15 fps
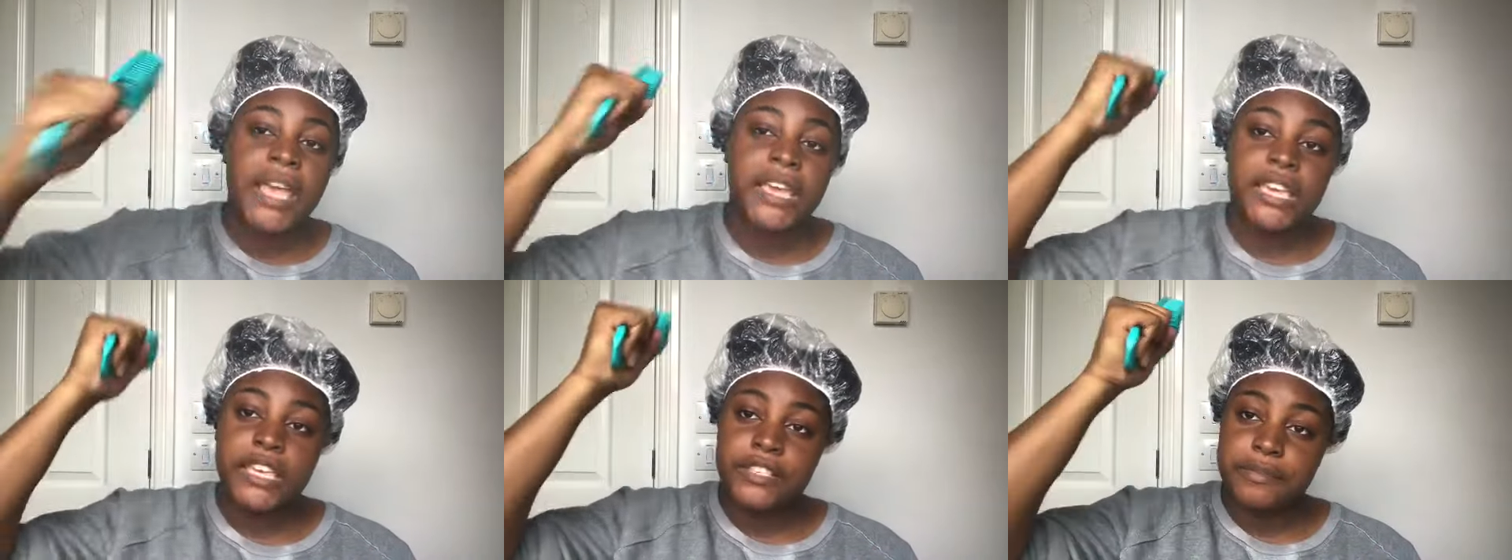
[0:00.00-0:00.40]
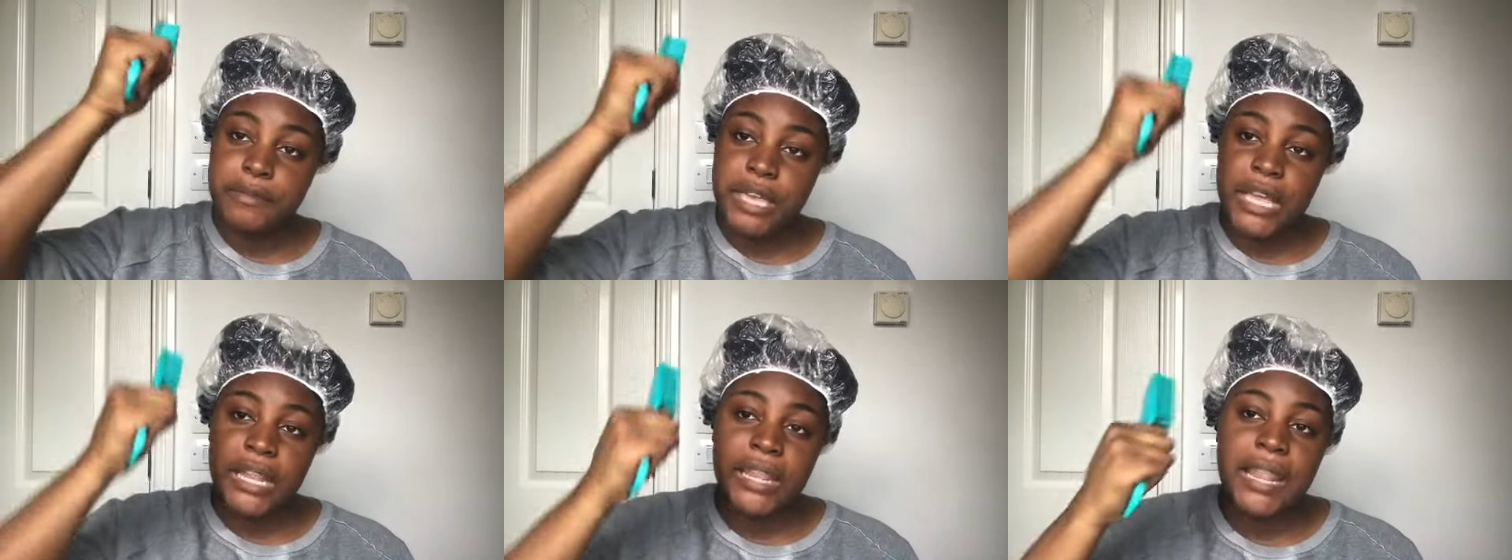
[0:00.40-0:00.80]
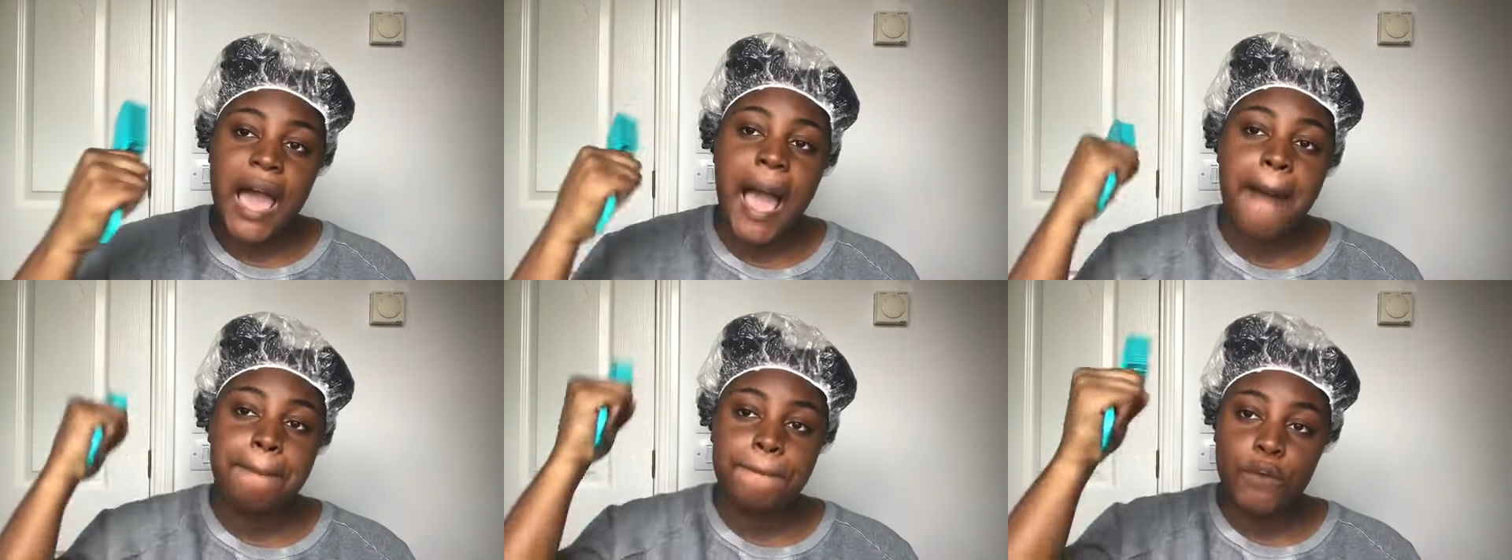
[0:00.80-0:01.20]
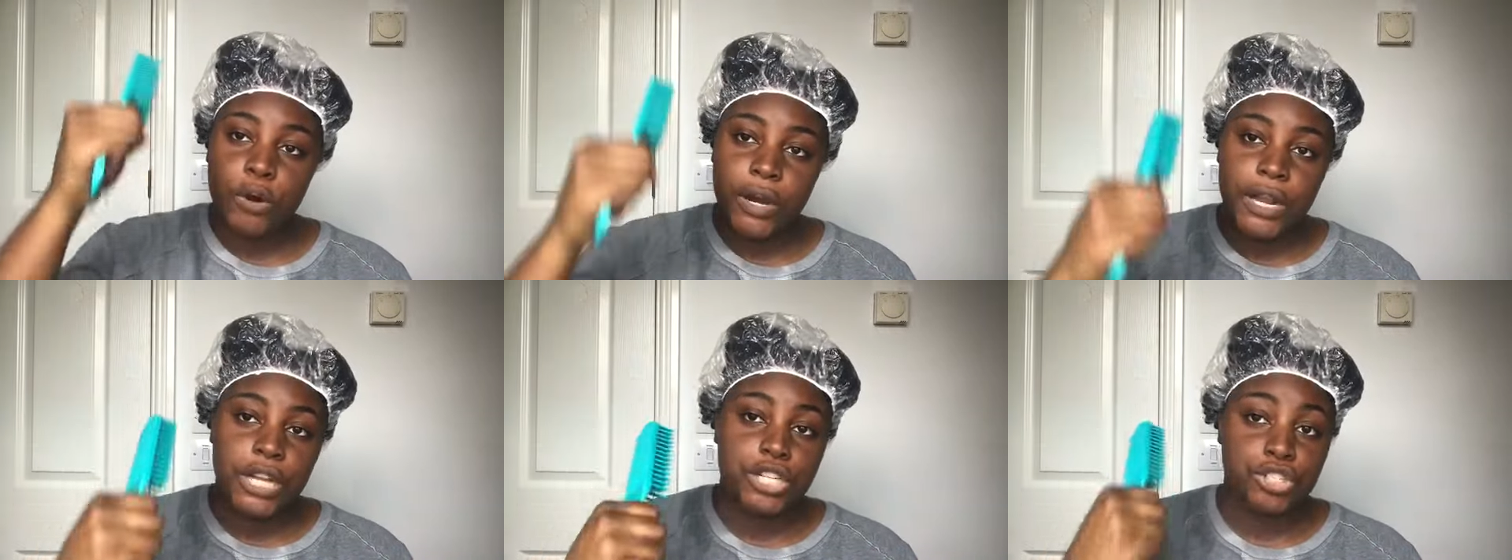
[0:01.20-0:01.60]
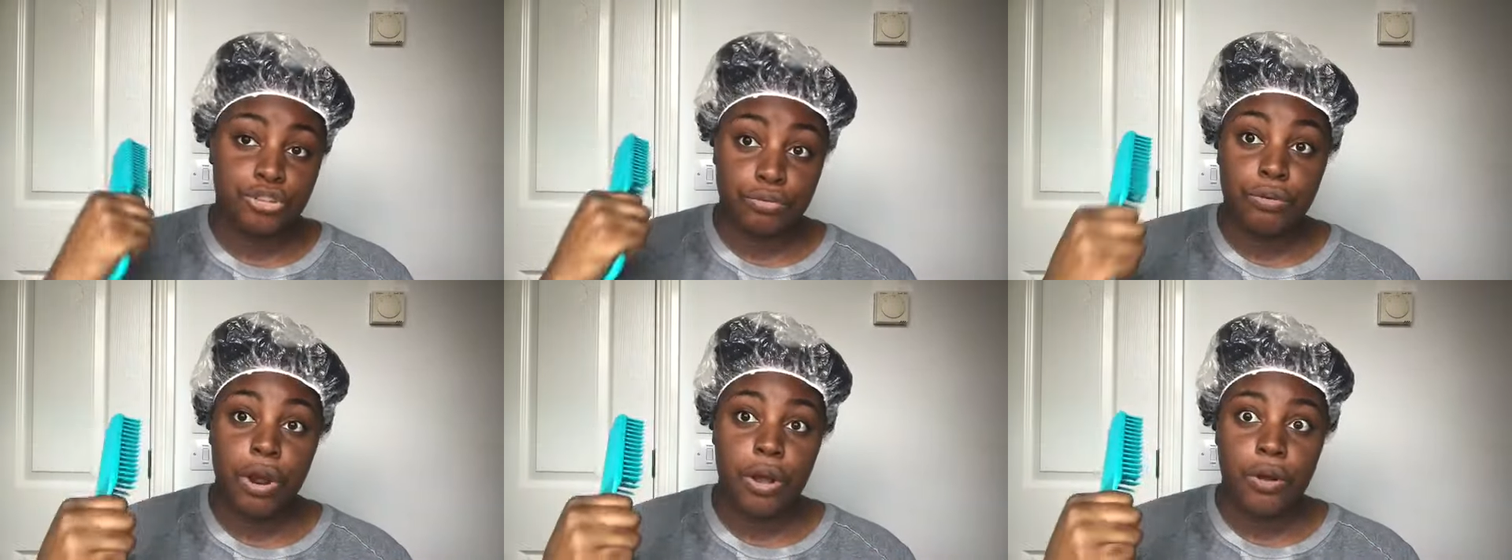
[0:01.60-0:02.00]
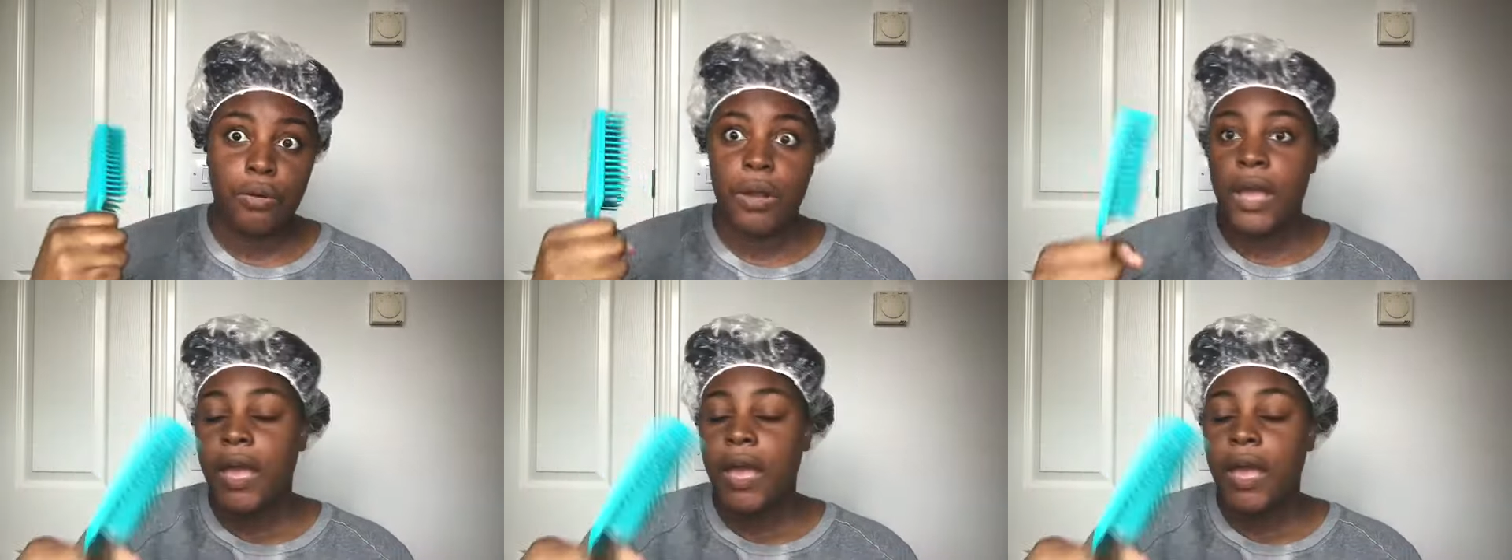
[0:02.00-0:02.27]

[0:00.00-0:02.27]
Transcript: gives me a lot more control.